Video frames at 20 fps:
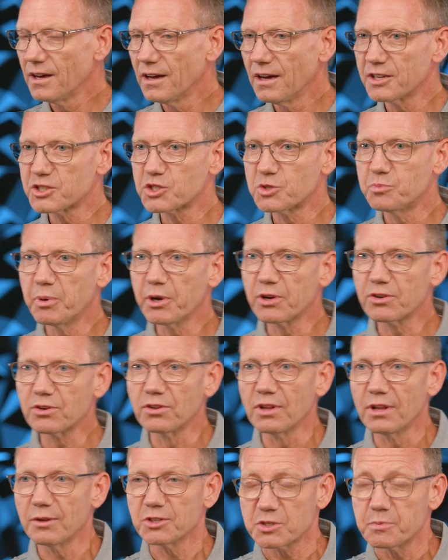a spirit
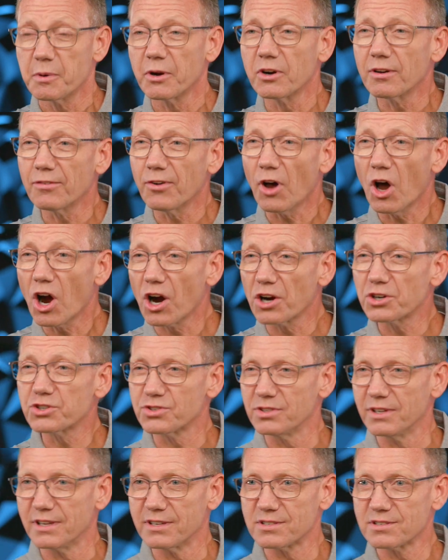of
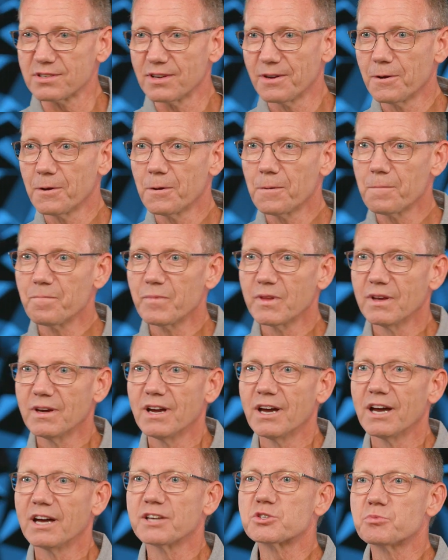harshness,
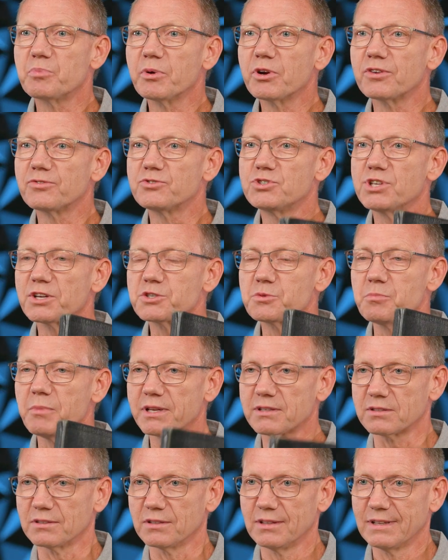a spirit of
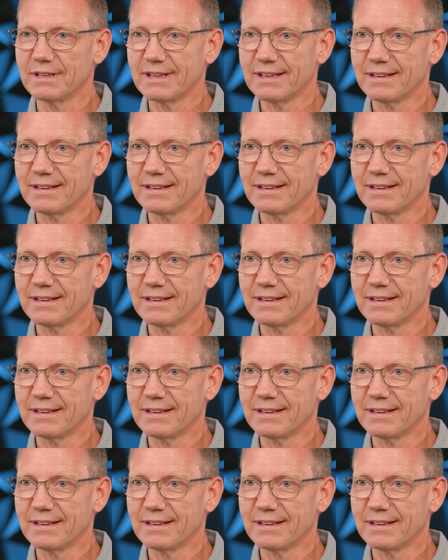judgmental.